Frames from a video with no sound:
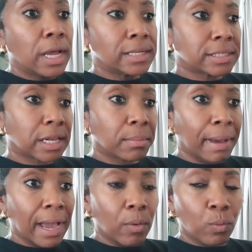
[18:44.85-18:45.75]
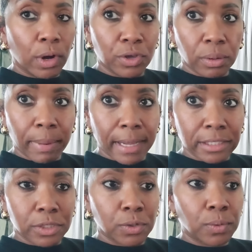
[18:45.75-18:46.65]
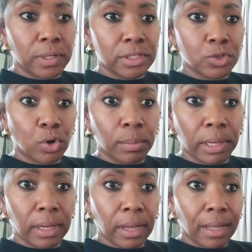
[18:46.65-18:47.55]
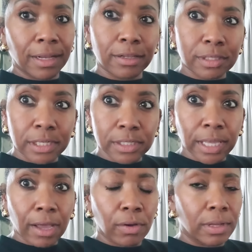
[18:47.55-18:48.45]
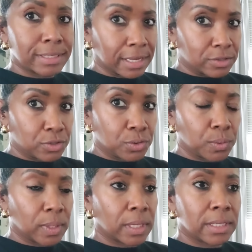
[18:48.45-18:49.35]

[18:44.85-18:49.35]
Instead of buying one, you can buy two and there's normally a little discount attached to it.